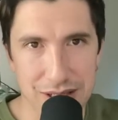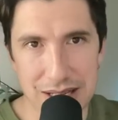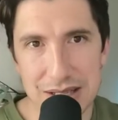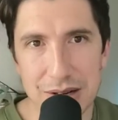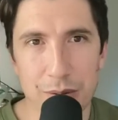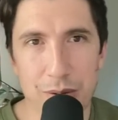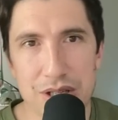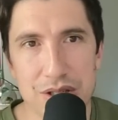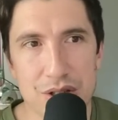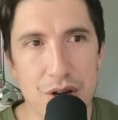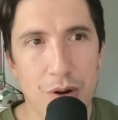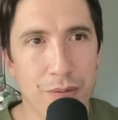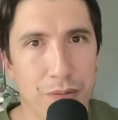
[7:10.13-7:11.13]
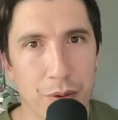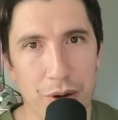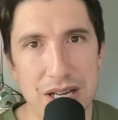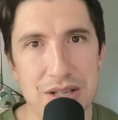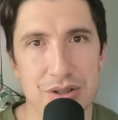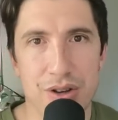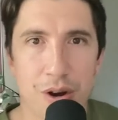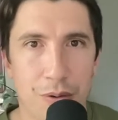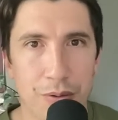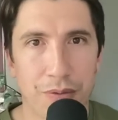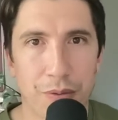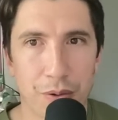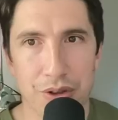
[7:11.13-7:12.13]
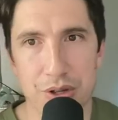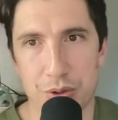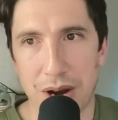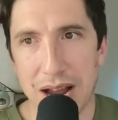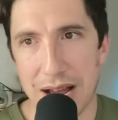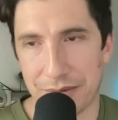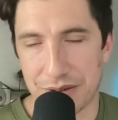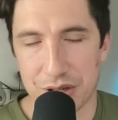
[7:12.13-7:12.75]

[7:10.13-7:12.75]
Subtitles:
That's not even what he's known for. He's known for the draft.